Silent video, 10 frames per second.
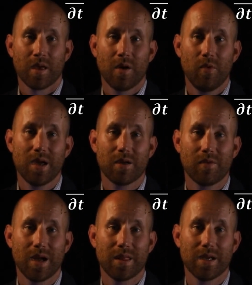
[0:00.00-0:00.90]
we can
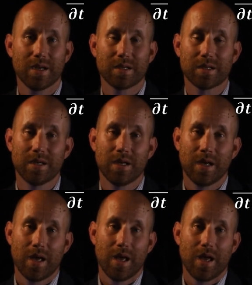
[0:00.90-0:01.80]
write this
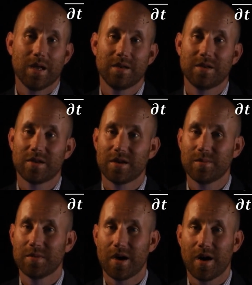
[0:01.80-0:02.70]
in
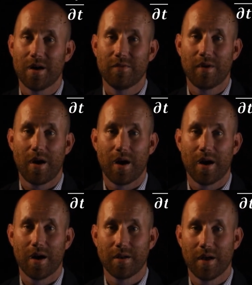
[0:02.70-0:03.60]
terms of
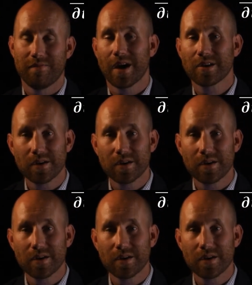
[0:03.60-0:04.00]
a vector